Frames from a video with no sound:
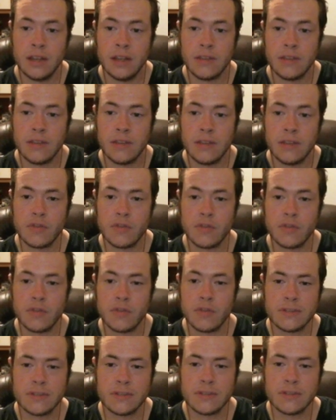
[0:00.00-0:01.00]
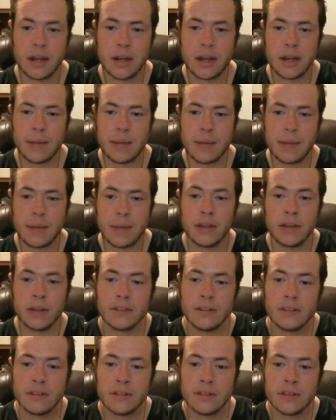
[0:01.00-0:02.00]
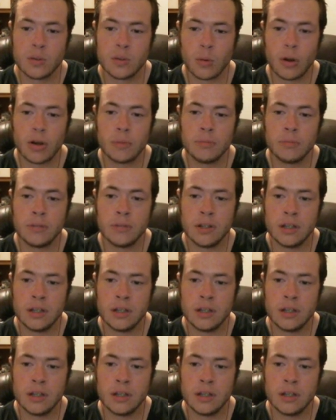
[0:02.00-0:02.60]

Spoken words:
Thank you for pronouncing my name right. You're welcome.